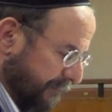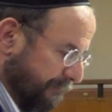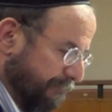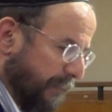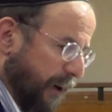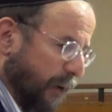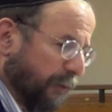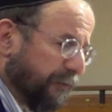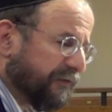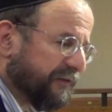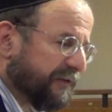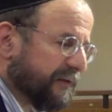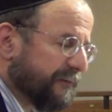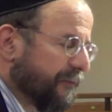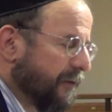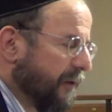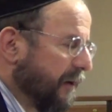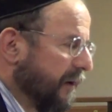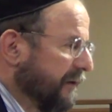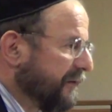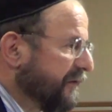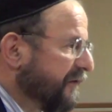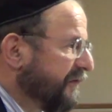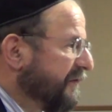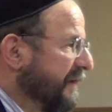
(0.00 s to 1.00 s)
Most of
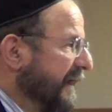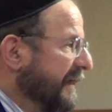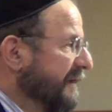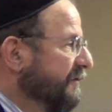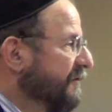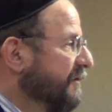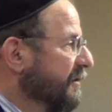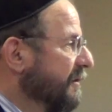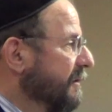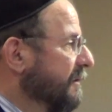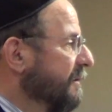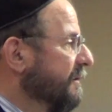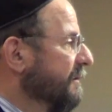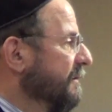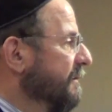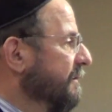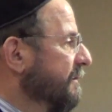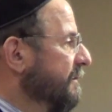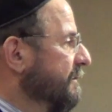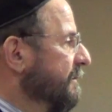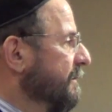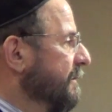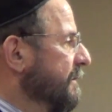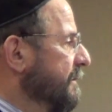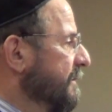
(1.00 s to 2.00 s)
our center,
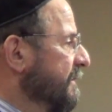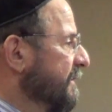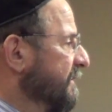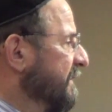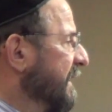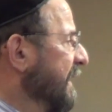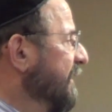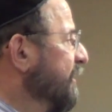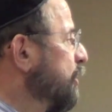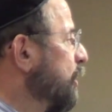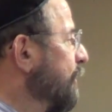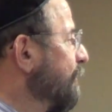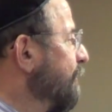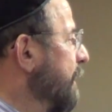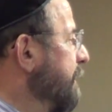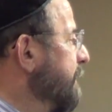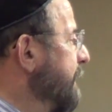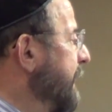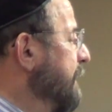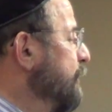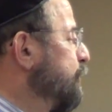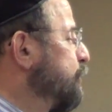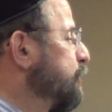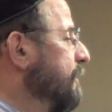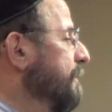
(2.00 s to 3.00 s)
the center of our
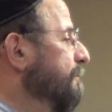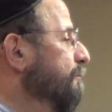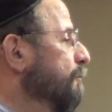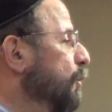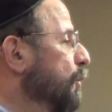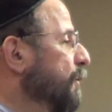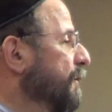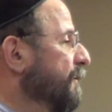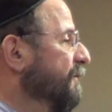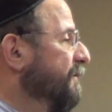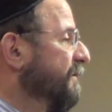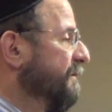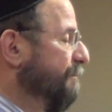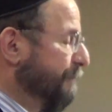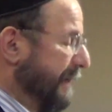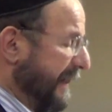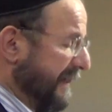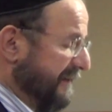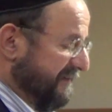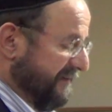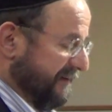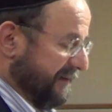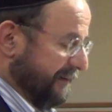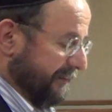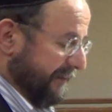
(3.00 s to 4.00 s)
nation moved,
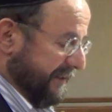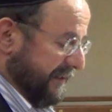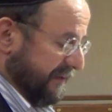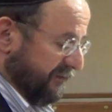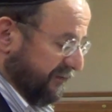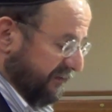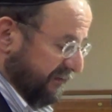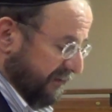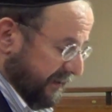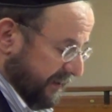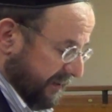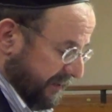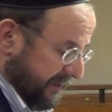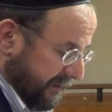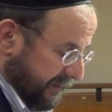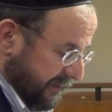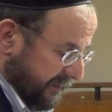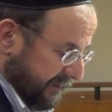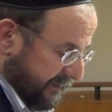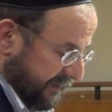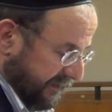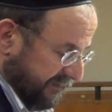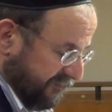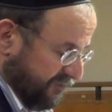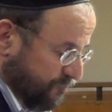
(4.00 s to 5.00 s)
basically,
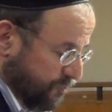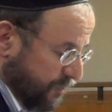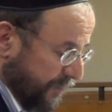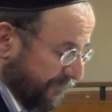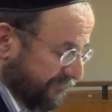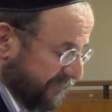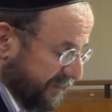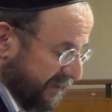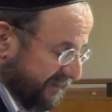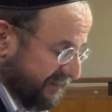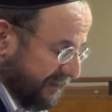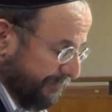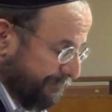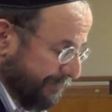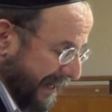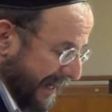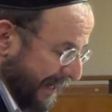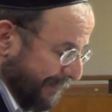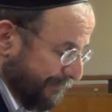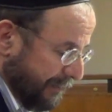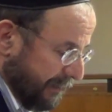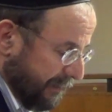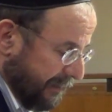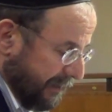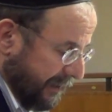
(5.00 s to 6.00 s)
it shifted to
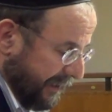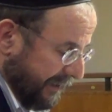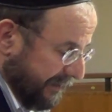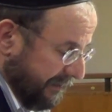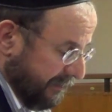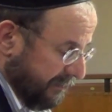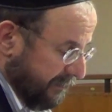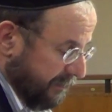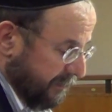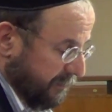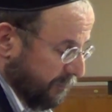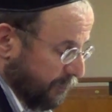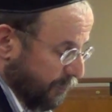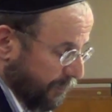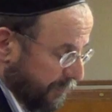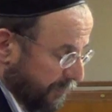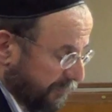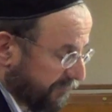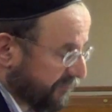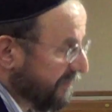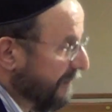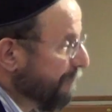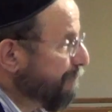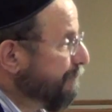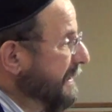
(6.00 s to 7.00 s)
Babylon, although
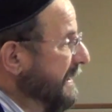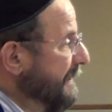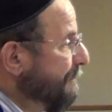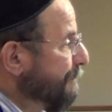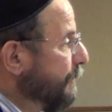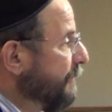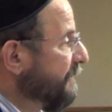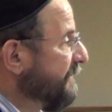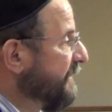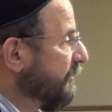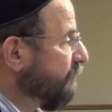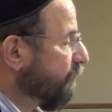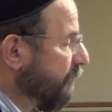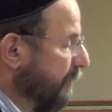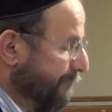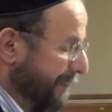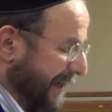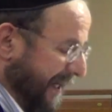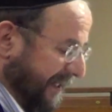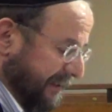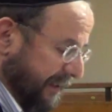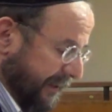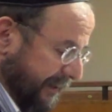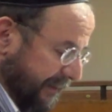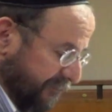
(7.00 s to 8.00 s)
some people did
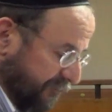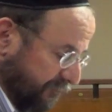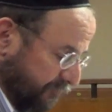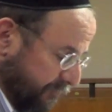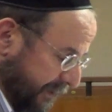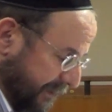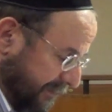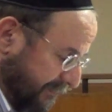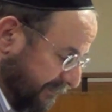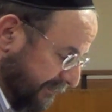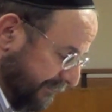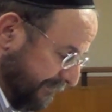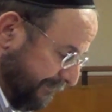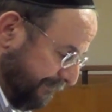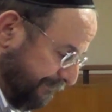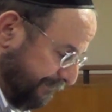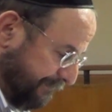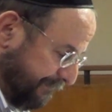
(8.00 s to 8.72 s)
remain in Israel.